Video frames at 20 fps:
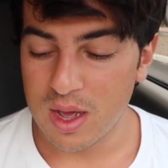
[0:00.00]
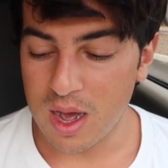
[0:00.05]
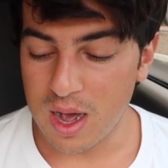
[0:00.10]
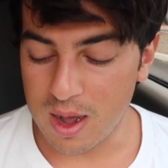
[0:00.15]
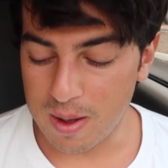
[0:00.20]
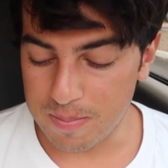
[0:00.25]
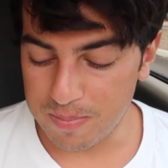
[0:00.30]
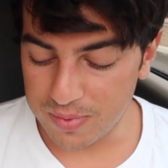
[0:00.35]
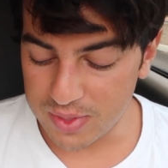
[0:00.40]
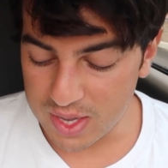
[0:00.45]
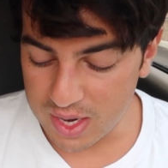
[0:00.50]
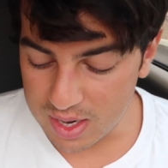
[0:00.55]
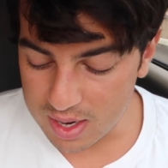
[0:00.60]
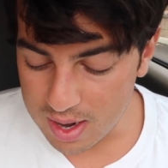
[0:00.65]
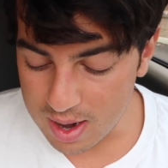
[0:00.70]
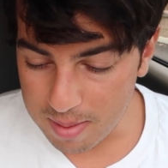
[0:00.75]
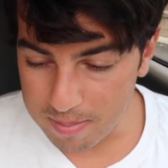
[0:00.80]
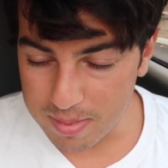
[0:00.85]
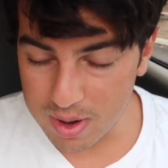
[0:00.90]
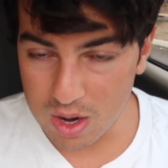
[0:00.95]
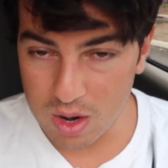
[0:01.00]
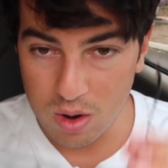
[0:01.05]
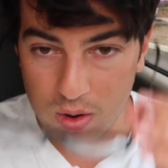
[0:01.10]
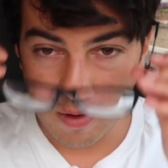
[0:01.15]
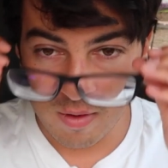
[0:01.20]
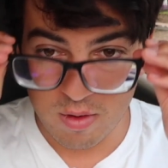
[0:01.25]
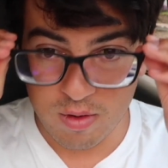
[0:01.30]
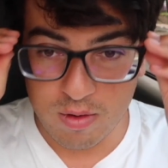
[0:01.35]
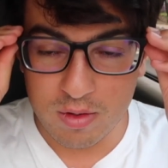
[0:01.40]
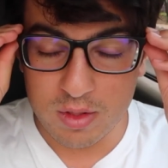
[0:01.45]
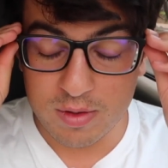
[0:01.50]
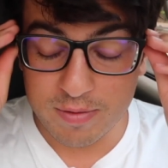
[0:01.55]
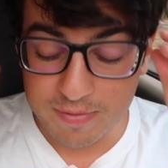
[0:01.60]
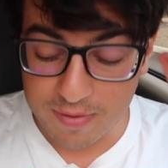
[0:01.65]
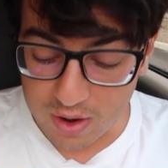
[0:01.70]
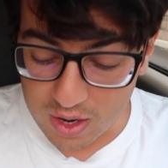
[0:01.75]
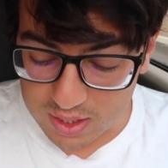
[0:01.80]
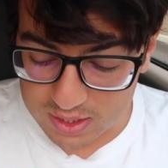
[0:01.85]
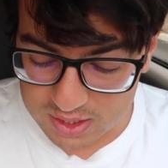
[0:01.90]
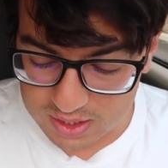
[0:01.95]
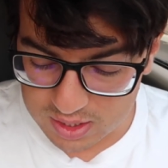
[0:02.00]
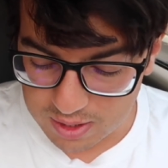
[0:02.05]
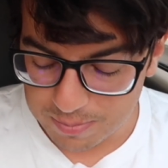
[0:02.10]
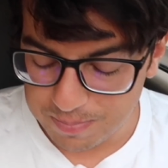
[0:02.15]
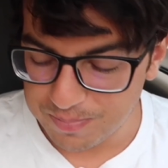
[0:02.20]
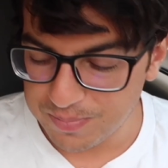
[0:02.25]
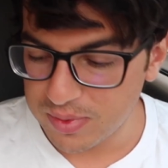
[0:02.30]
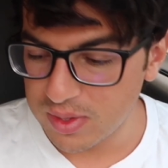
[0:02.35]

Um, the number first,